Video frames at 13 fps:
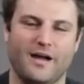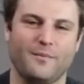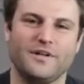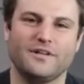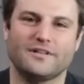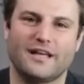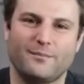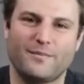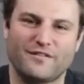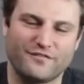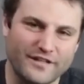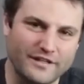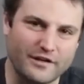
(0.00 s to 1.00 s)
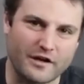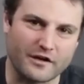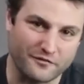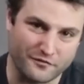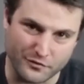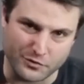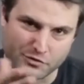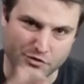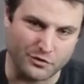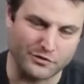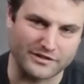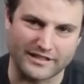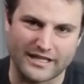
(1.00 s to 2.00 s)
I'm going to let my videographer who's
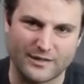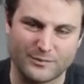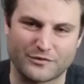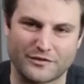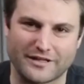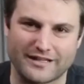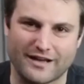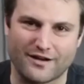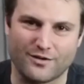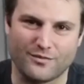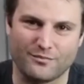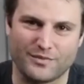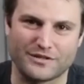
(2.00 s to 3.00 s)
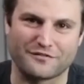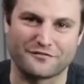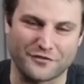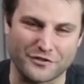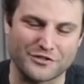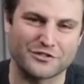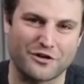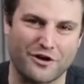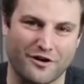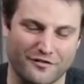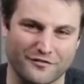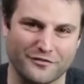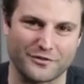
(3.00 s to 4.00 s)
holding the camera right now be the first
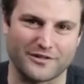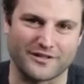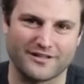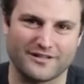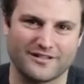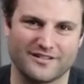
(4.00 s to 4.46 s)
car reviewer.